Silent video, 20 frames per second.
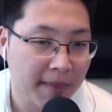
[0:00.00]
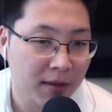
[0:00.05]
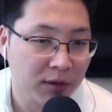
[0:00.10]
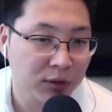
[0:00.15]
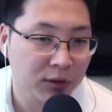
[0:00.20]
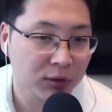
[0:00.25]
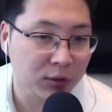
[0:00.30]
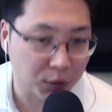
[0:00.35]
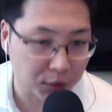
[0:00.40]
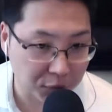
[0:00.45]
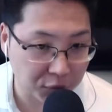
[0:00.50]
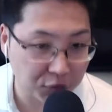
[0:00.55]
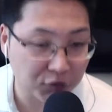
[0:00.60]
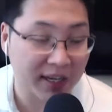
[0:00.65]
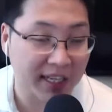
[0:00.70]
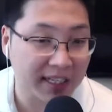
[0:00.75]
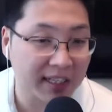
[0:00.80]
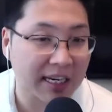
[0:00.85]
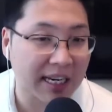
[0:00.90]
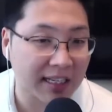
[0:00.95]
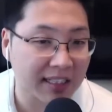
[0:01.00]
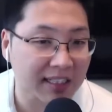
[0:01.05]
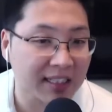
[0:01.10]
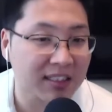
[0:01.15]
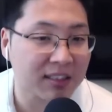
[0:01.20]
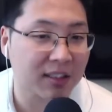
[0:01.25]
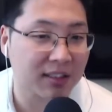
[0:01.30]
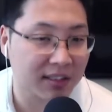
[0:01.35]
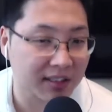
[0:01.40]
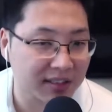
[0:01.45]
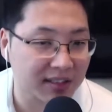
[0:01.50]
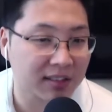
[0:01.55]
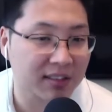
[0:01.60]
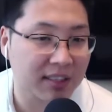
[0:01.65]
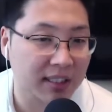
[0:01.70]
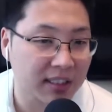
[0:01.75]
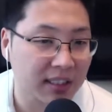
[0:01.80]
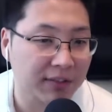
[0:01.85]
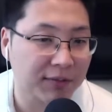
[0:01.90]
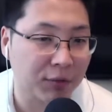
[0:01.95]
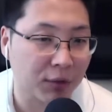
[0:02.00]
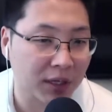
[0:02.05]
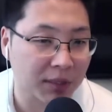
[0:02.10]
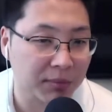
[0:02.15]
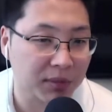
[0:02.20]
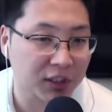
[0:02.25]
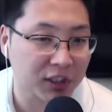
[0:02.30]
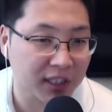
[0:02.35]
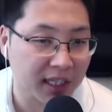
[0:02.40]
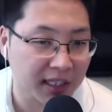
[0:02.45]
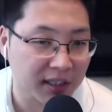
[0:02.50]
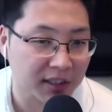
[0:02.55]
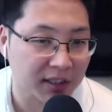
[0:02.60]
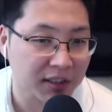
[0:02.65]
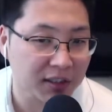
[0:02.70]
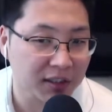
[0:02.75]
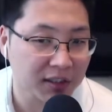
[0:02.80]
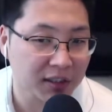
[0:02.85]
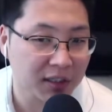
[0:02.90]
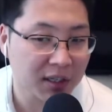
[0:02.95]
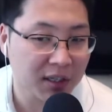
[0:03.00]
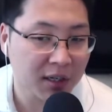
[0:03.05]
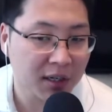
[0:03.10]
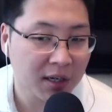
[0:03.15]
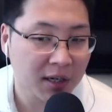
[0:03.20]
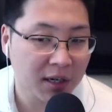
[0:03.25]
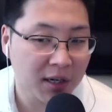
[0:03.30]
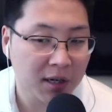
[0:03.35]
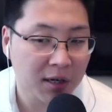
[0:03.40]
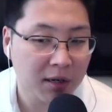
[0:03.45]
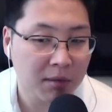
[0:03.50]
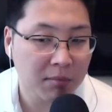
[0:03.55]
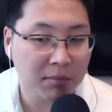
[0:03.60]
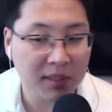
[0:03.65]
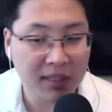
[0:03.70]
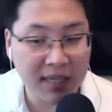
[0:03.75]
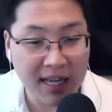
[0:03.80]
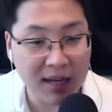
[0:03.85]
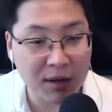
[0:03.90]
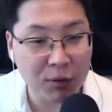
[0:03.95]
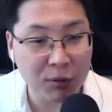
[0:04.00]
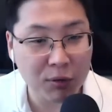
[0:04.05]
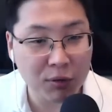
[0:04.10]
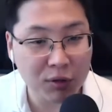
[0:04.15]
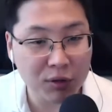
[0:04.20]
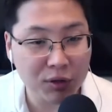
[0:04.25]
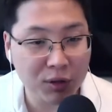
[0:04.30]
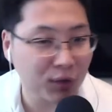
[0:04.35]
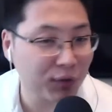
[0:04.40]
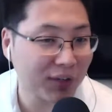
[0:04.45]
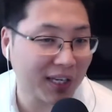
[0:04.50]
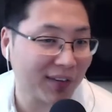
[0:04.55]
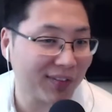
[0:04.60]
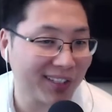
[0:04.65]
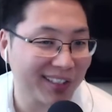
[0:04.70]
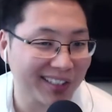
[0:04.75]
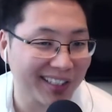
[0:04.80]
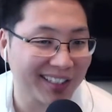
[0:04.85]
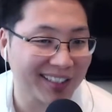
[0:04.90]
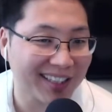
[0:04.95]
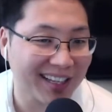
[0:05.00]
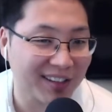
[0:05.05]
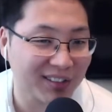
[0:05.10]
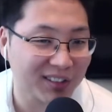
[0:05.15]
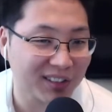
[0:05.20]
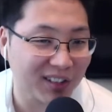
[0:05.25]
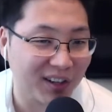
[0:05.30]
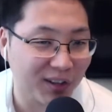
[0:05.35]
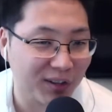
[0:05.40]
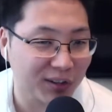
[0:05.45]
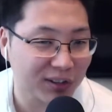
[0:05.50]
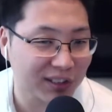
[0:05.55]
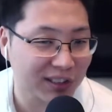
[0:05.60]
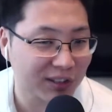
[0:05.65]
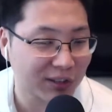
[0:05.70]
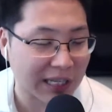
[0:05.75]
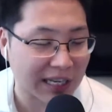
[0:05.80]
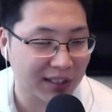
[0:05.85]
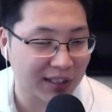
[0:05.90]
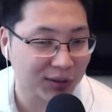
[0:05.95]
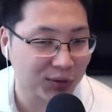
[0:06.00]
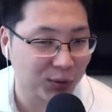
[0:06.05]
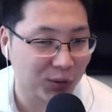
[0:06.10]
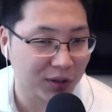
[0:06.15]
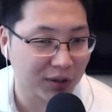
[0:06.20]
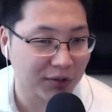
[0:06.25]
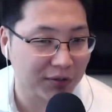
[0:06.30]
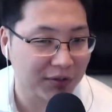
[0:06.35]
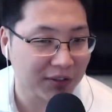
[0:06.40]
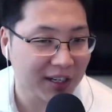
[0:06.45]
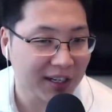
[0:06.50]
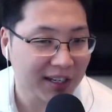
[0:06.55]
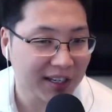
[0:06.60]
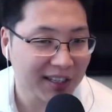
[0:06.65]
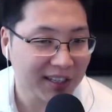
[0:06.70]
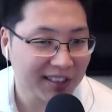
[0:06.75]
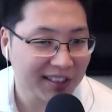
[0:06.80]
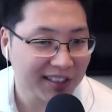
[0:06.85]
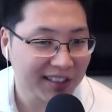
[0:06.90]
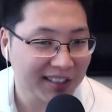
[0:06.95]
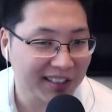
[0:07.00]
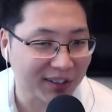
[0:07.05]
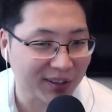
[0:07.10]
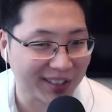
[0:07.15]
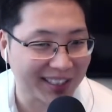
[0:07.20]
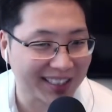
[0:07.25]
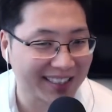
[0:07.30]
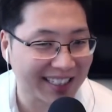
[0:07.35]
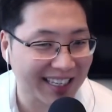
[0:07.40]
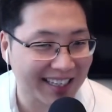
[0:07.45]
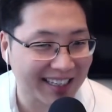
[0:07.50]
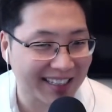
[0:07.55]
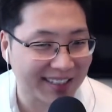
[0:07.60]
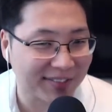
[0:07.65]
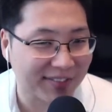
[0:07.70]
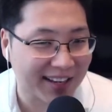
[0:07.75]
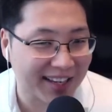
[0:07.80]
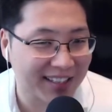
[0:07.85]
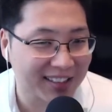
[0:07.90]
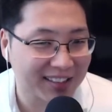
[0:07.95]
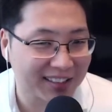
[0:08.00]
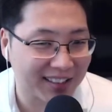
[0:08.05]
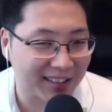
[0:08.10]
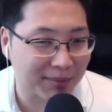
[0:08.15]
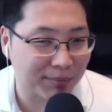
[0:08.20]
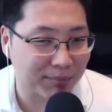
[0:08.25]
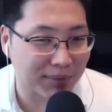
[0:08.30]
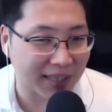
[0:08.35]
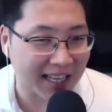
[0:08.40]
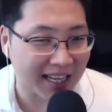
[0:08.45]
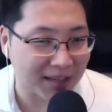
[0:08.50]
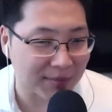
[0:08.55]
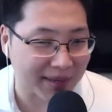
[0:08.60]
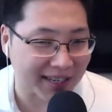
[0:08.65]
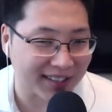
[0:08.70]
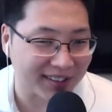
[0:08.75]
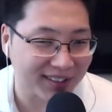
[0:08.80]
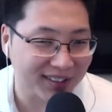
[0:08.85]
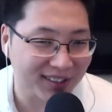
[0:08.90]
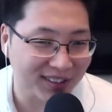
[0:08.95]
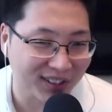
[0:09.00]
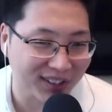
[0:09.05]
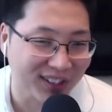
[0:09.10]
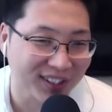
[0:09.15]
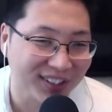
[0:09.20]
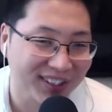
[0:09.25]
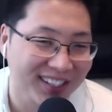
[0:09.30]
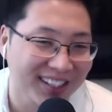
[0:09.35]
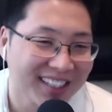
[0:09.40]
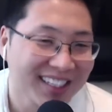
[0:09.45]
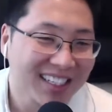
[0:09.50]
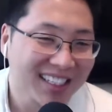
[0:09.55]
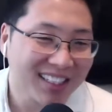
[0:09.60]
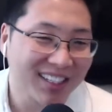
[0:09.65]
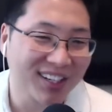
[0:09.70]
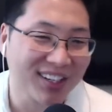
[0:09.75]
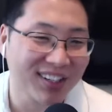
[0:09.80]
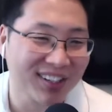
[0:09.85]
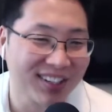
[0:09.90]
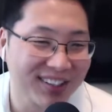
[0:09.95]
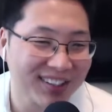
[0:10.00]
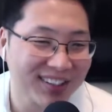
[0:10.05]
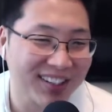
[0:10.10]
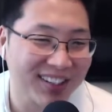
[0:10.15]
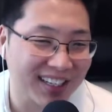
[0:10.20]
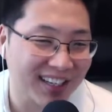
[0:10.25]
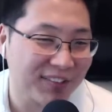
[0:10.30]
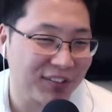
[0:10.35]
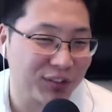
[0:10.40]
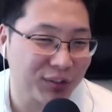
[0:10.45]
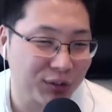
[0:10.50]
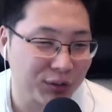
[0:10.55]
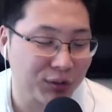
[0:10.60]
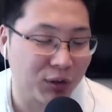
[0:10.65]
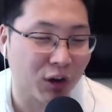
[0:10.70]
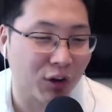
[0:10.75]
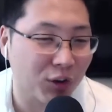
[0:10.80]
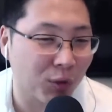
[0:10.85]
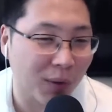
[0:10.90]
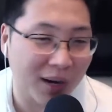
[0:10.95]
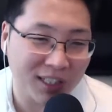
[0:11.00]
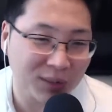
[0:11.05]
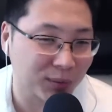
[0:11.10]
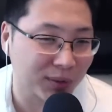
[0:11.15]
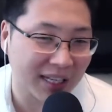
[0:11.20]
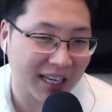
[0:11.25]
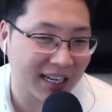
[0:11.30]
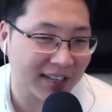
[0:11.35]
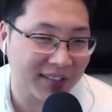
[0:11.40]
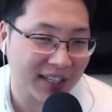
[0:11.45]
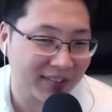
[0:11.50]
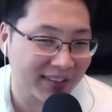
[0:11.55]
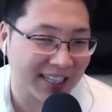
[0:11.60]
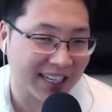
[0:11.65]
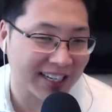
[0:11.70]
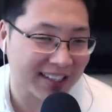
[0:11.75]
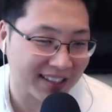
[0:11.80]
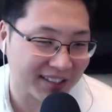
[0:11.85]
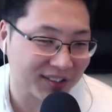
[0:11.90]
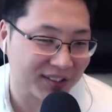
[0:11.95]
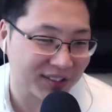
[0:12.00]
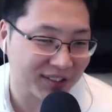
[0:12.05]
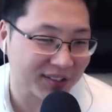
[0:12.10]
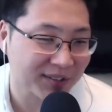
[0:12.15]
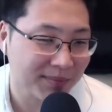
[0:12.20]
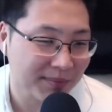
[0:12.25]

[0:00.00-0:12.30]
So you've created at least a disincentive for him to challenge, but now you've given $10,000 as sort of, advanced blackmail to a nephew who you otherwise would not have given anything to.